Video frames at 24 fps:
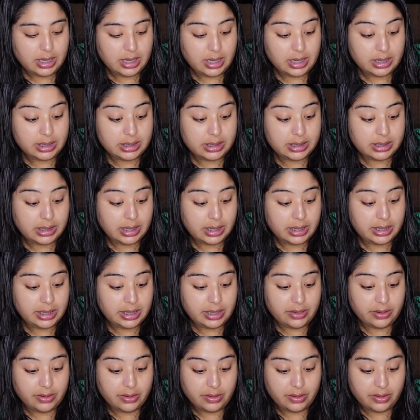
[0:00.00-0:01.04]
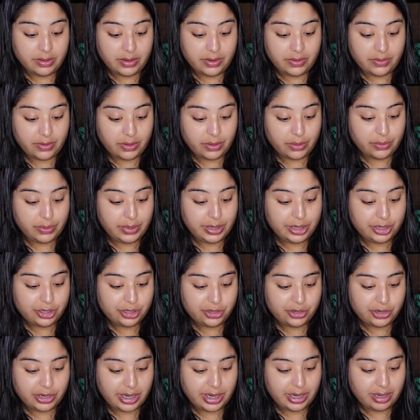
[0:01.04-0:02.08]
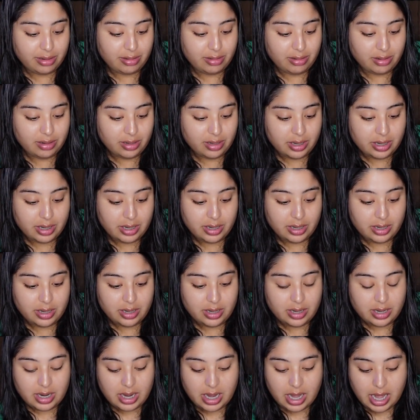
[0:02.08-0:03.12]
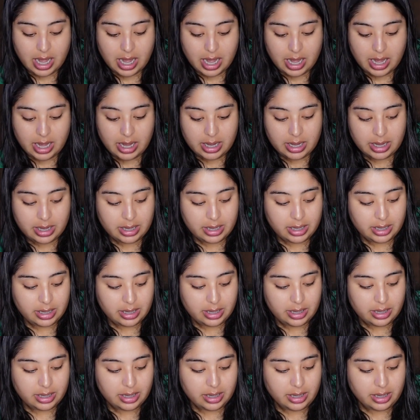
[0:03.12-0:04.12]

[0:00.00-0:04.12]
studied for a week straight, and